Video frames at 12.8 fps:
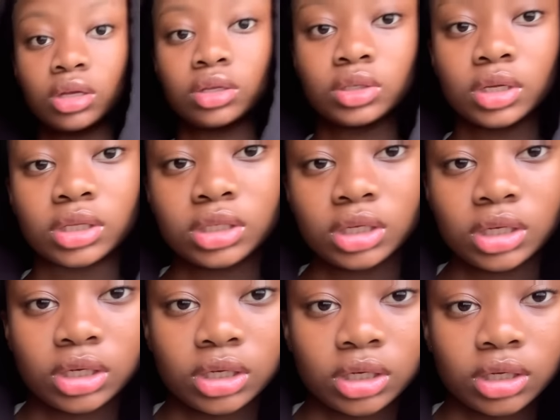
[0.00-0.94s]
So I
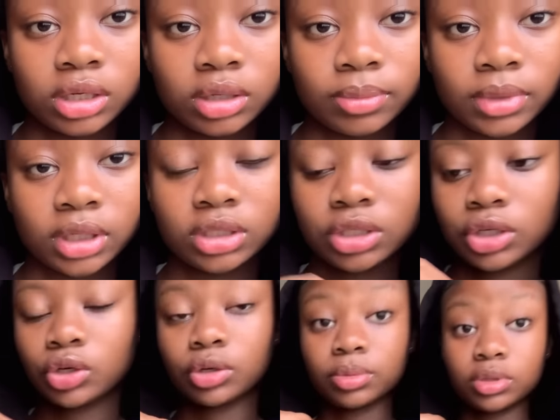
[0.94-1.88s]
take my
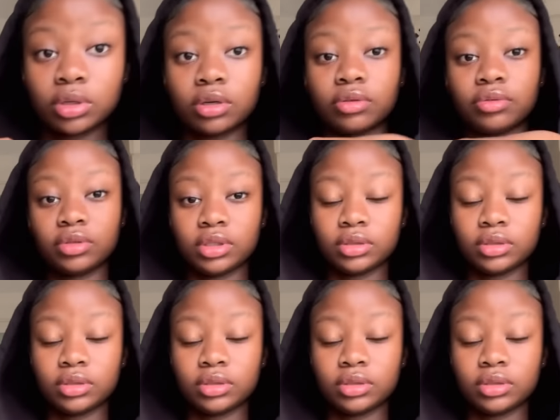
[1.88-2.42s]
Jacob's oil.